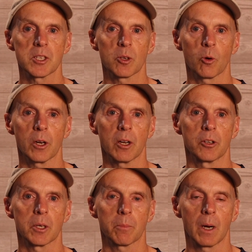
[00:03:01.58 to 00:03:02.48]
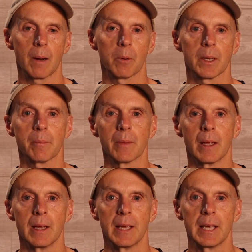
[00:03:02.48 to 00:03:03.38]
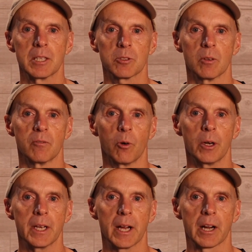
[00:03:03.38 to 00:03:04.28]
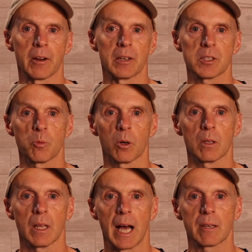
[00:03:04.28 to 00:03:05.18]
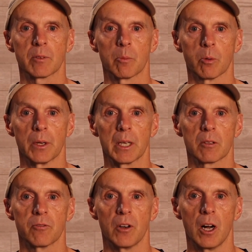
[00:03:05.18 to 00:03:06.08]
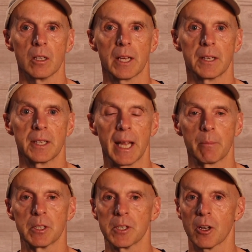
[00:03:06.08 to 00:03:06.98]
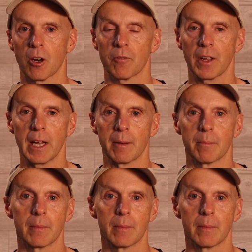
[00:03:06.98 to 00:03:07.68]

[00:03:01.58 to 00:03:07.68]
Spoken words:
storing on your property is to avoid areas where a lot of debris could fall and damage the RV.